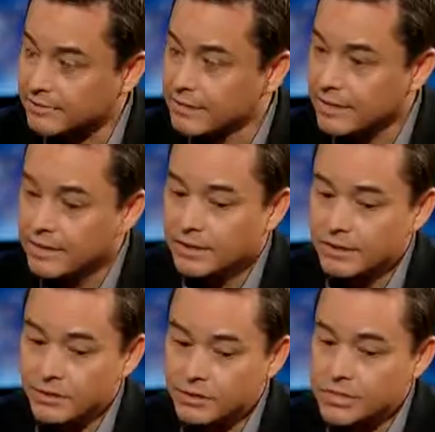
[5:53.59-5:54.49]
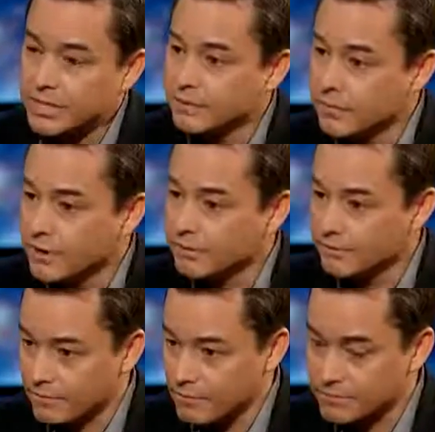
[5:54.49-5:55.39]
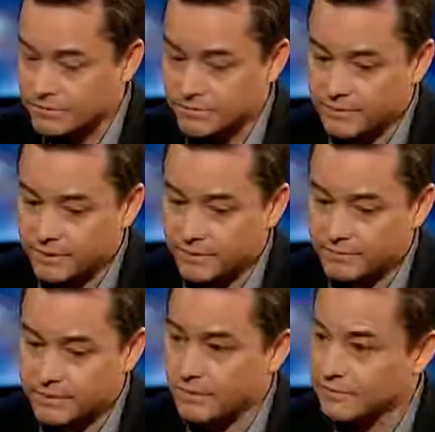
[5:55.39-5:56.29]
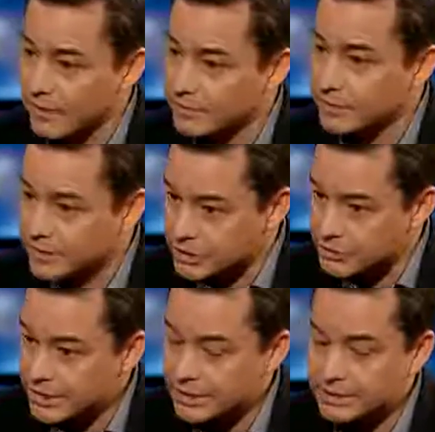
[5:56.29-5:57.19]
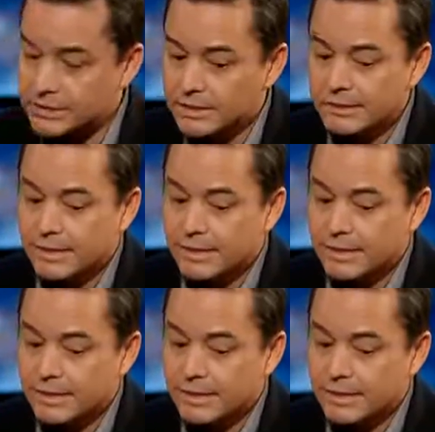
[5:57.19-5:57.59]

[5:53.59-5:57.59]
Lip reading: They've negotiated modern forms of self-government and treaties,